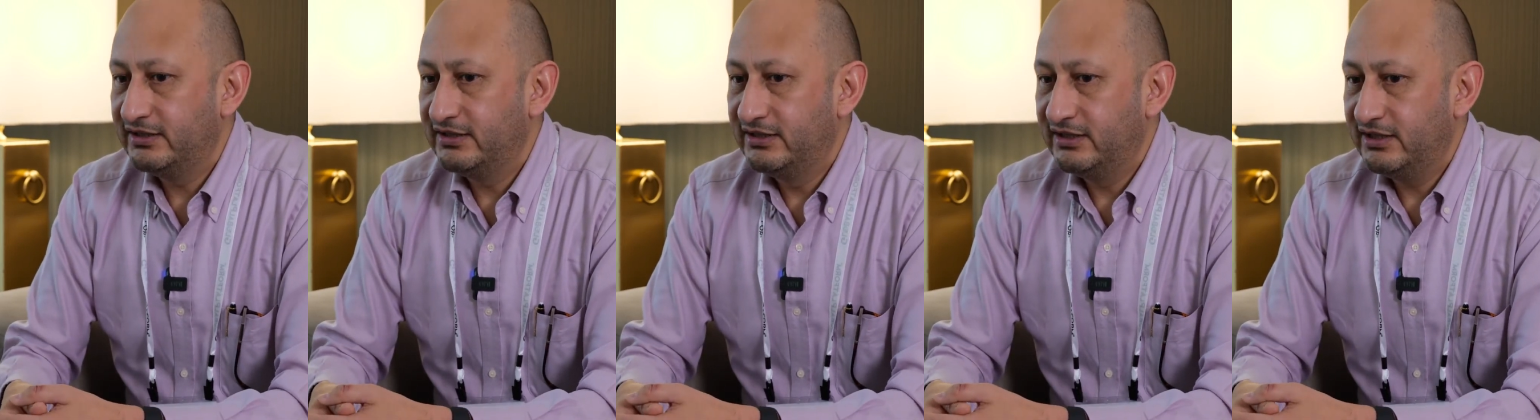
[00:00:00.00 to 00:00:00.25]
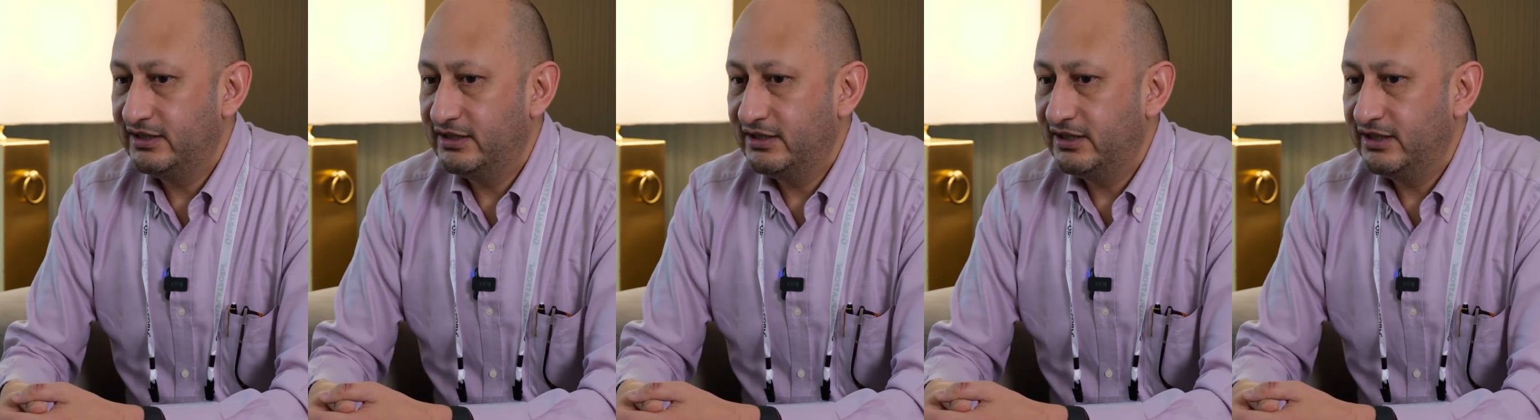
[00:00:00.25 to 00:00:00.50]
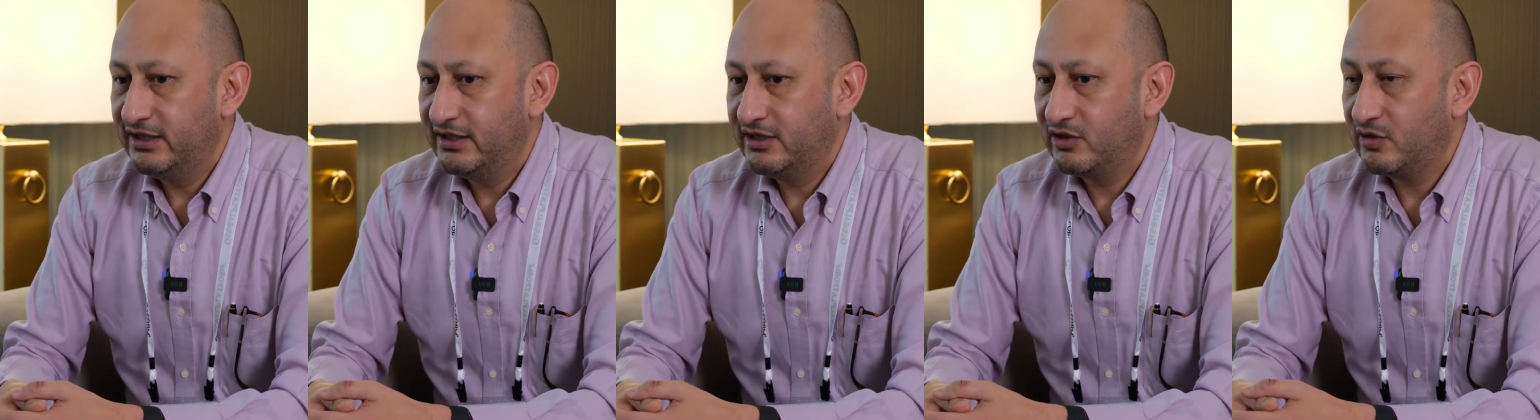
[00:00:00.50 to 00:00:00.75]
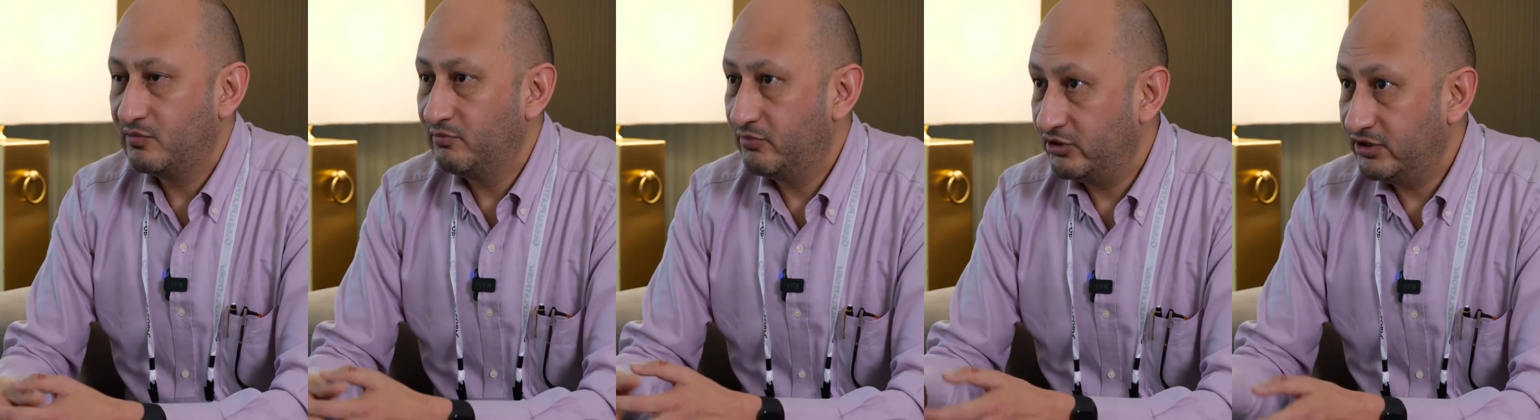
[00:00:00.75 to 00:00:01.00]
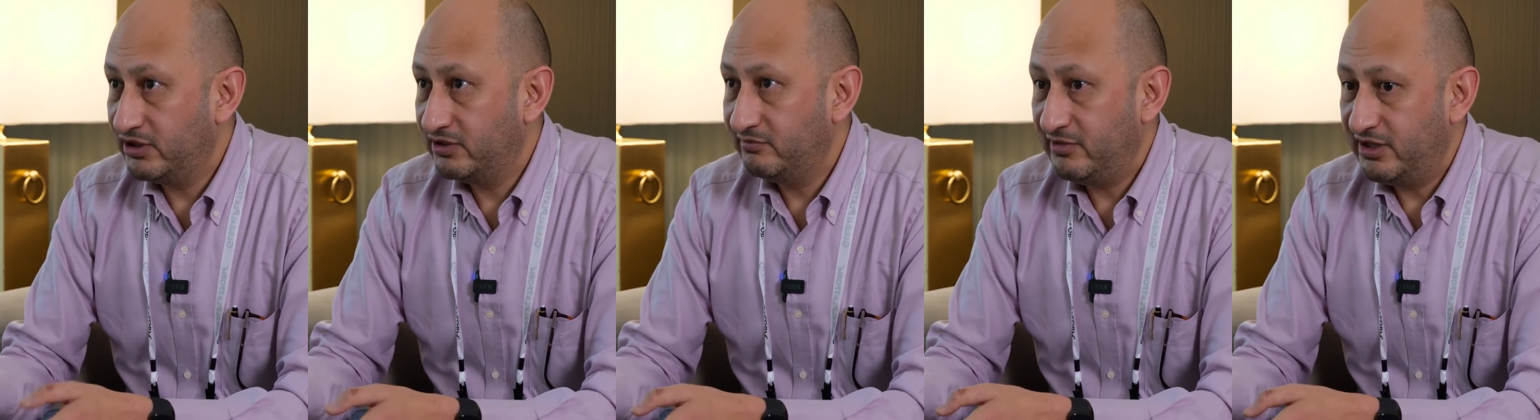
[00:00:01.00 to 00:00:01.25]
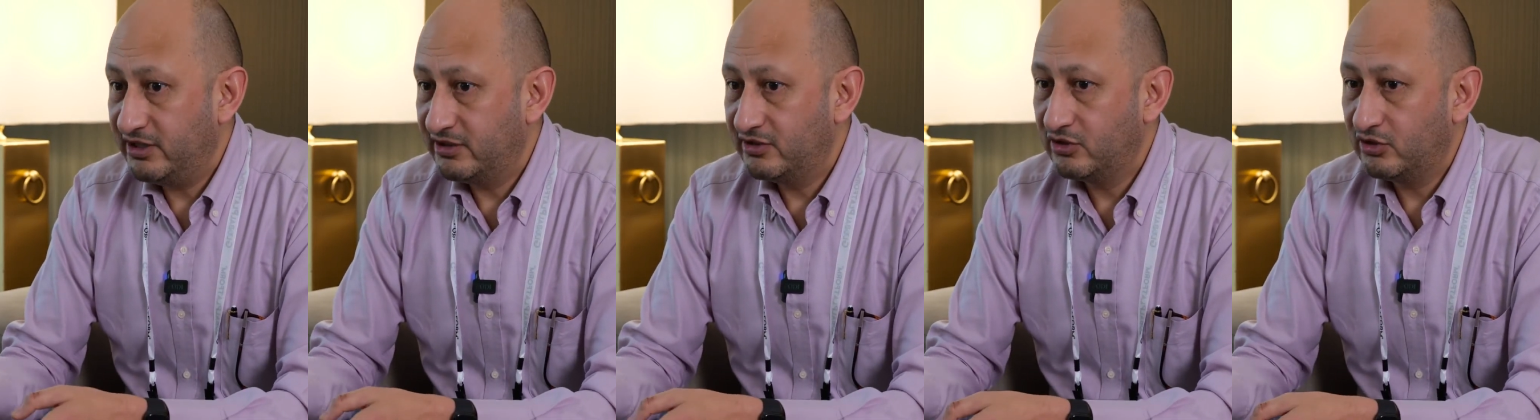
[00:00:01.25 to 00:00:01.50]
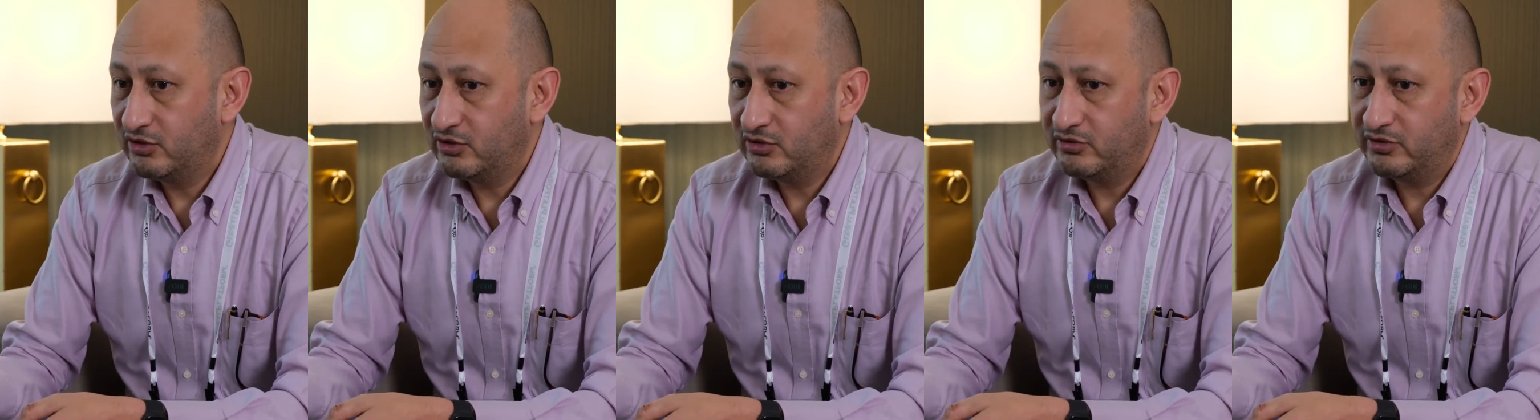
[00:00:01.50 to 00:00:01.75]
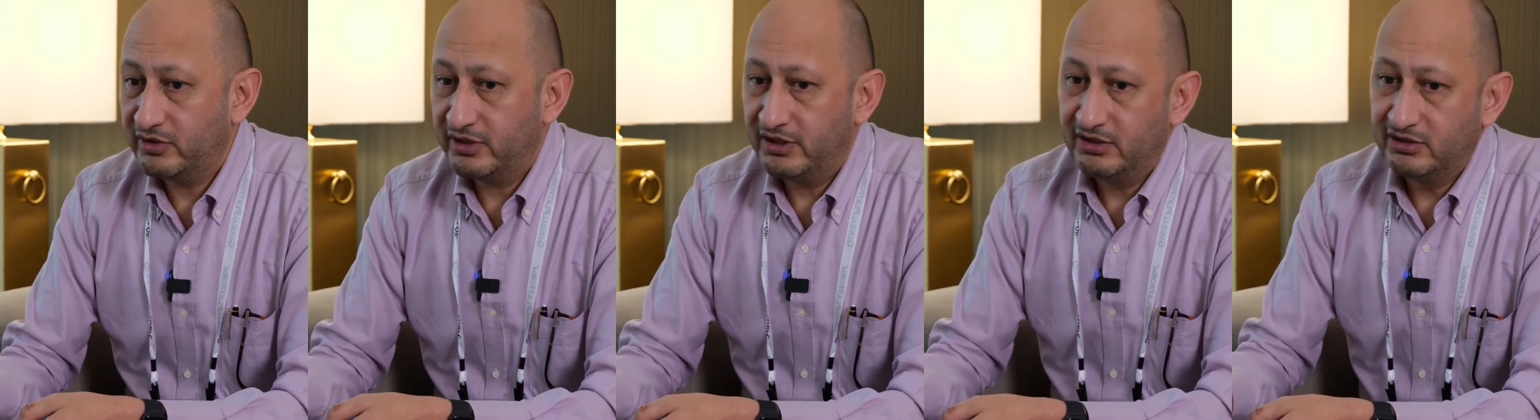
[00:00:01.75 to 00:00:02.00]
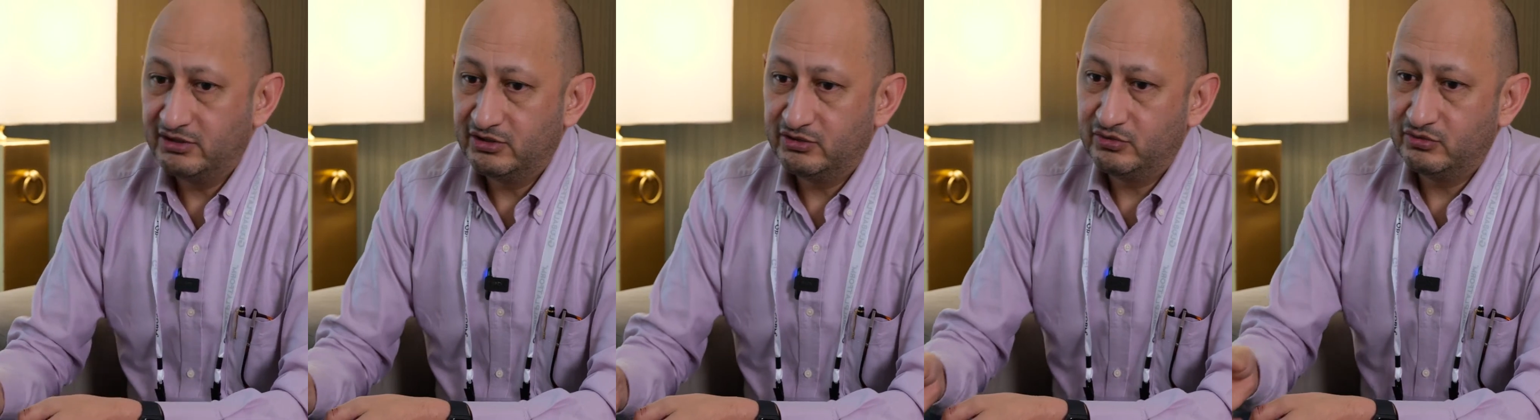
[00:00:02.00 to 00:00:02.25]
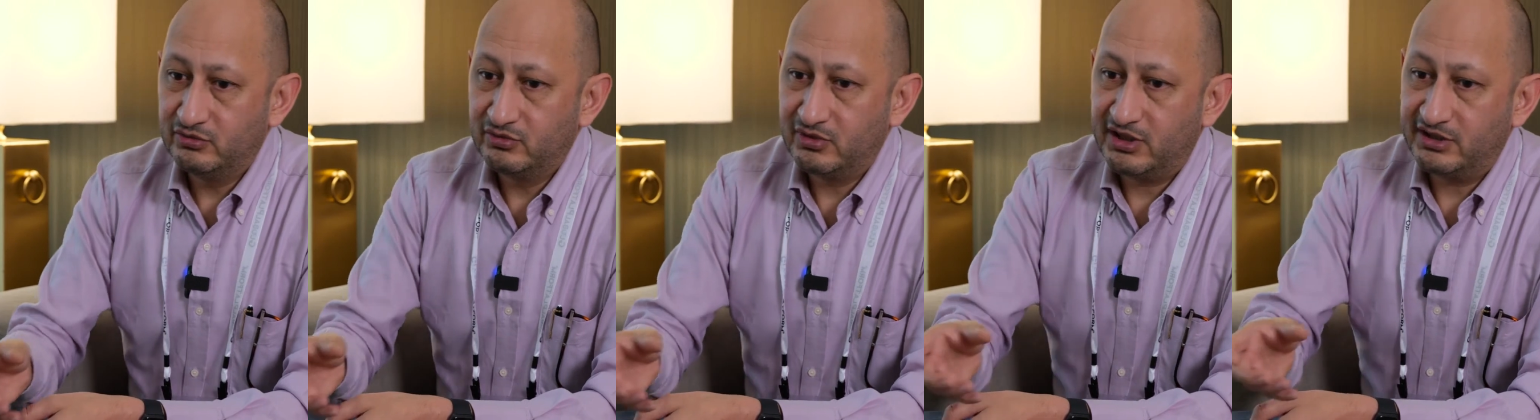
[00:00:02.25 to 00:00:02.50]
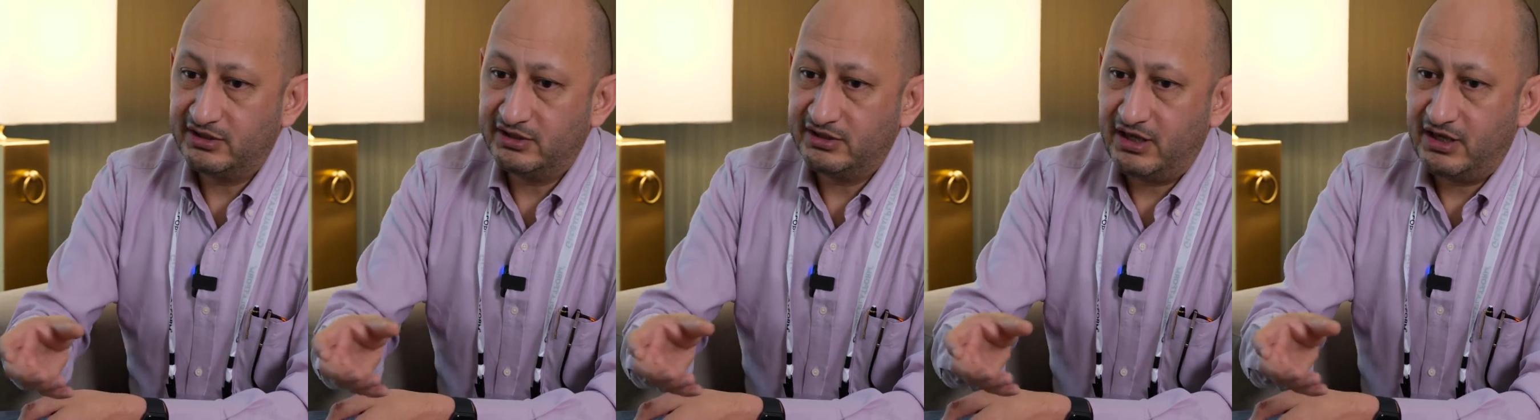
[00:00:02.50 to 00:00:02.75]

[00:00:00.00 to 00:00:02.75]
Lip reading: the component may go into an